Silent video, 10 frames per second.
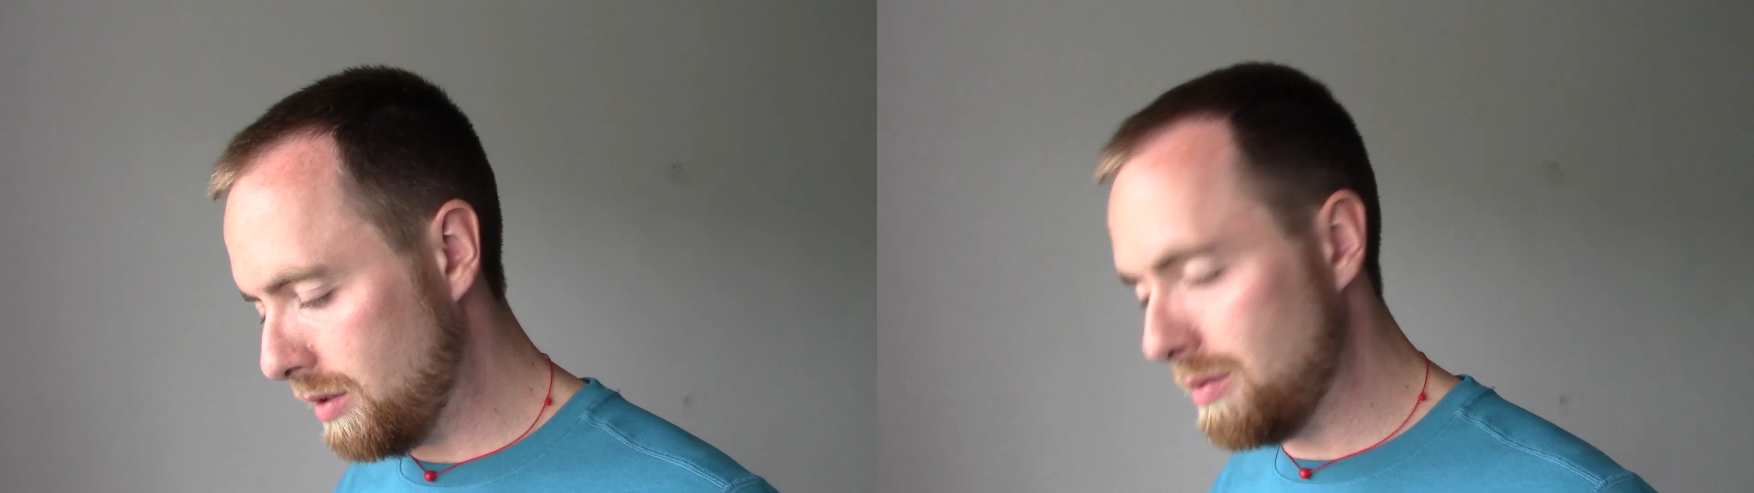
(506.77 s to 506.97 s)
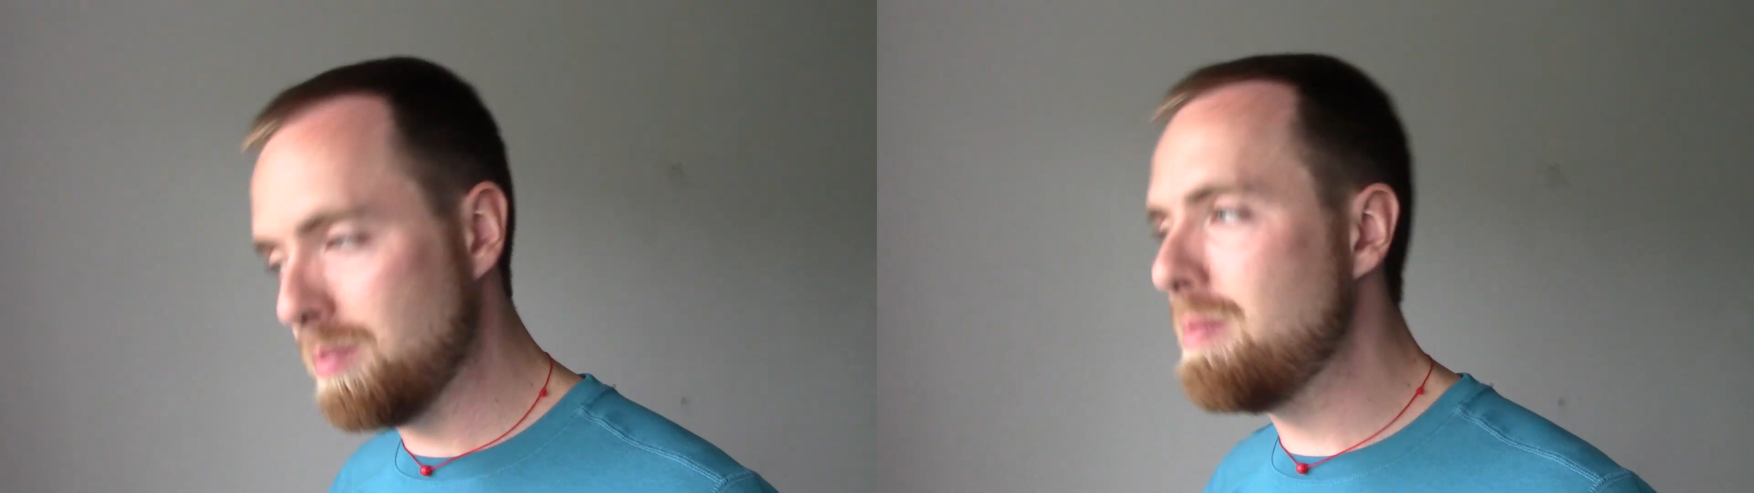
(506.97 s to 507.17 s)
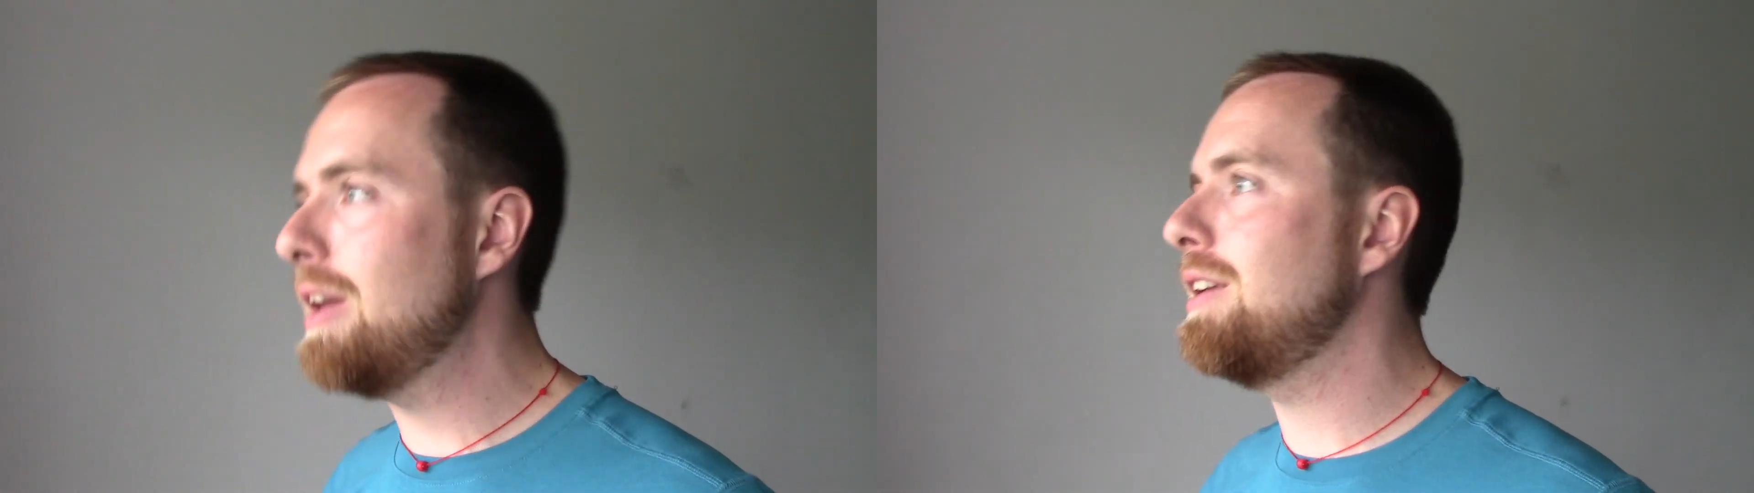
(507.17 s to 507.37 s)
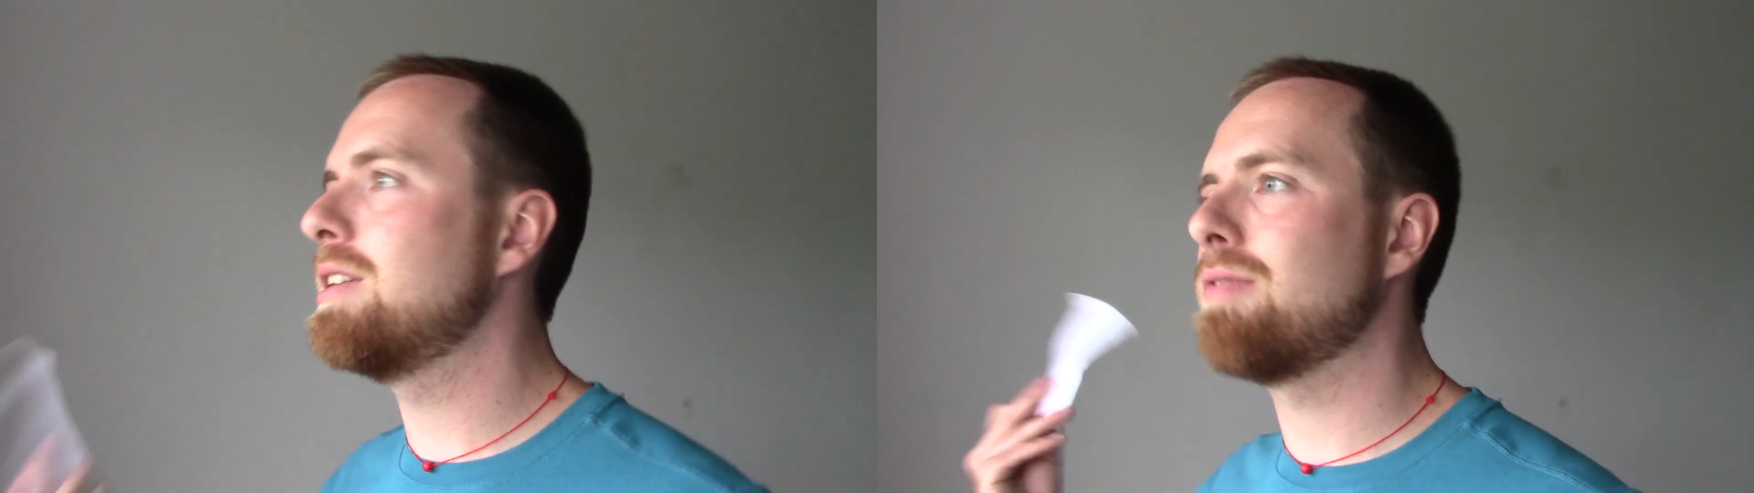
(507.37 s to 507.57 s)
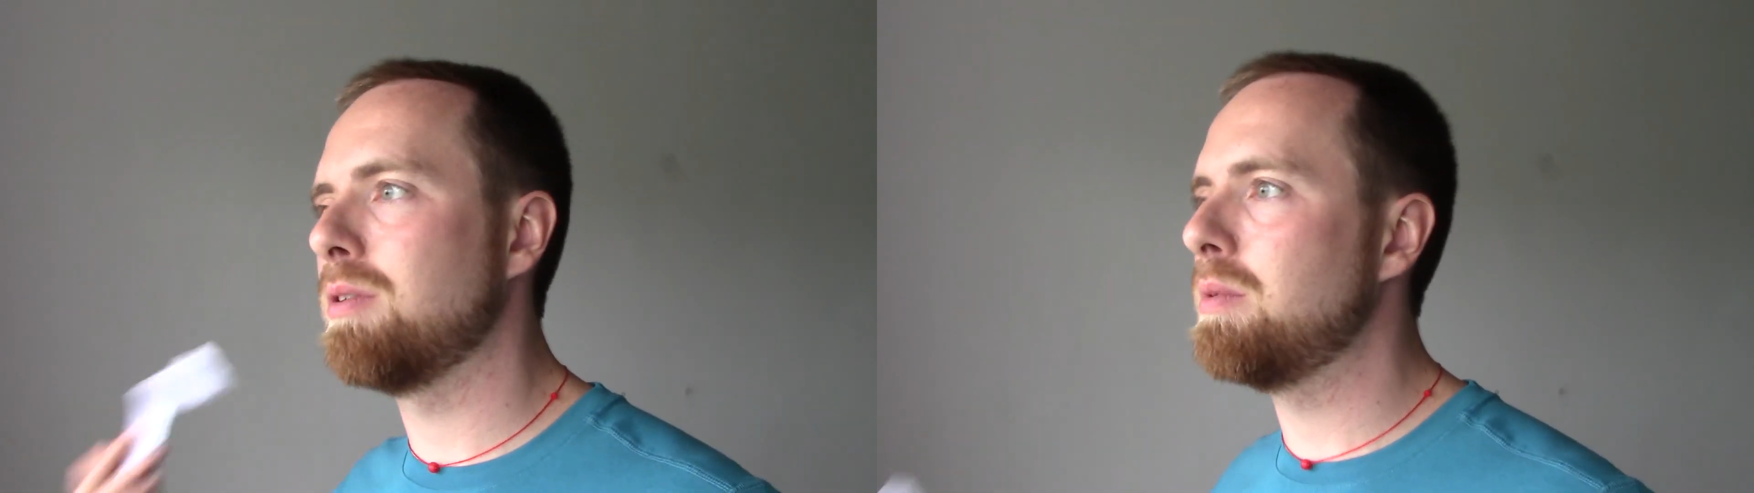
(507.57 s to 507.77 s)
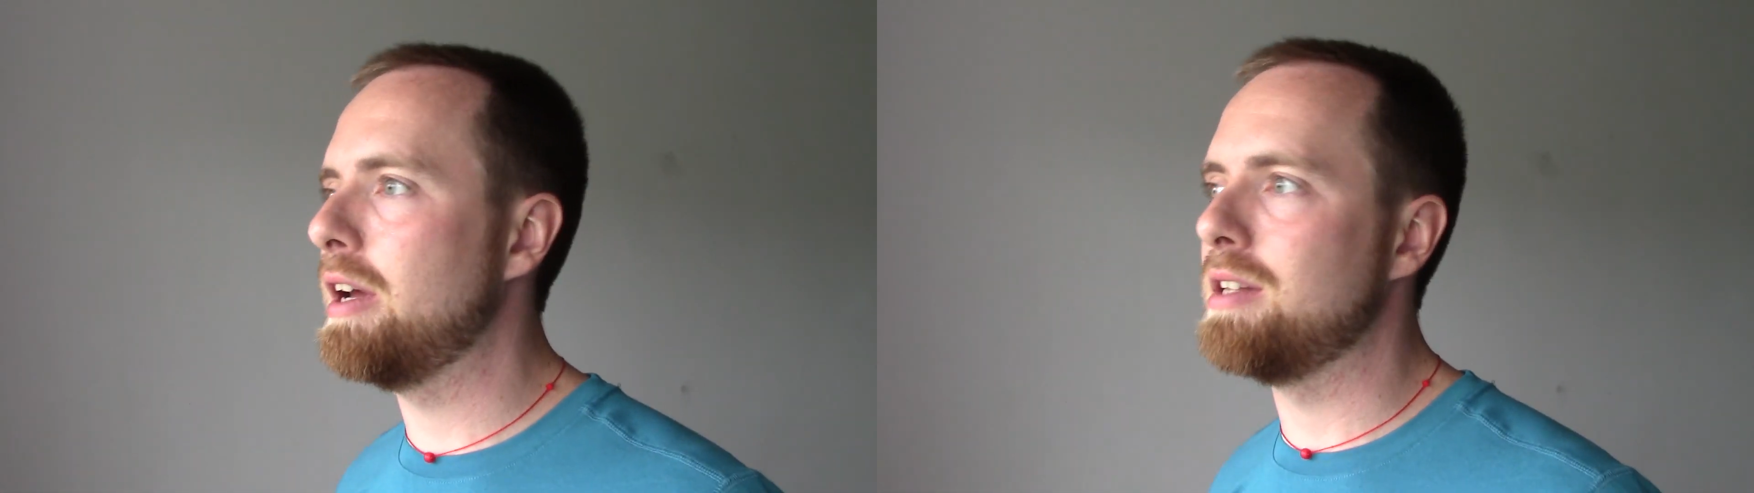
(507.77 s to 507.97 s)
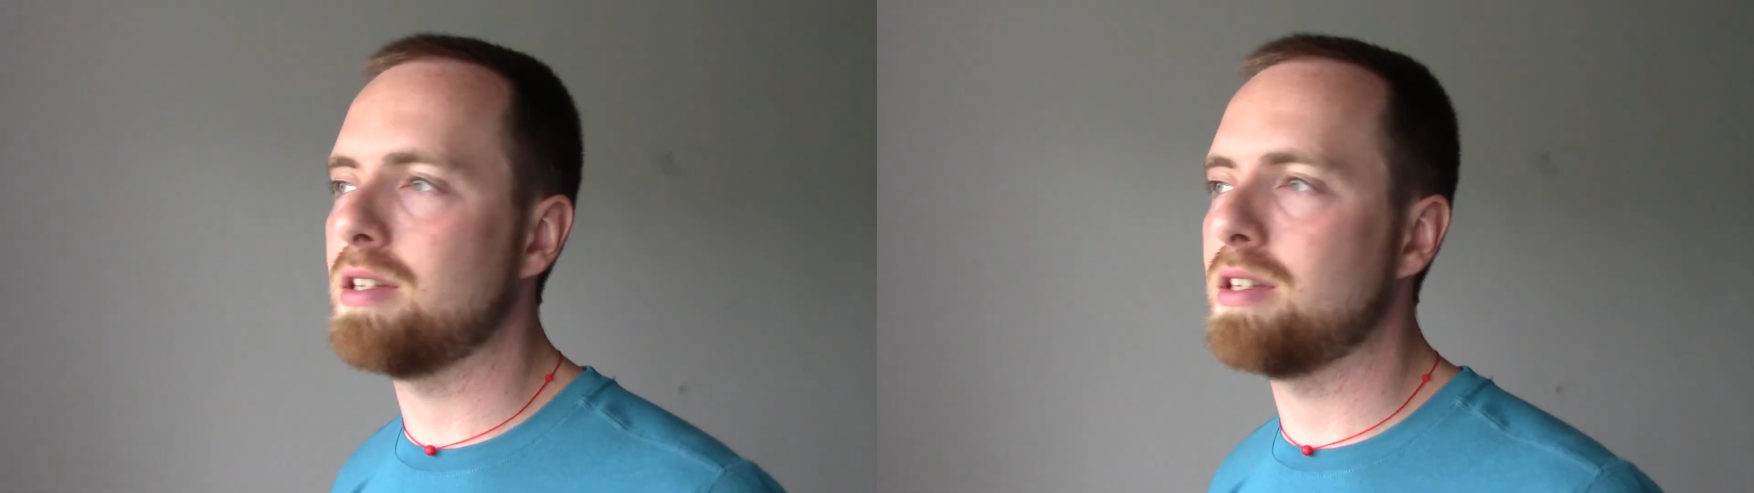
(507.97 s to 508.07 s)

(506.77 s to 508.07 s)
many different ways.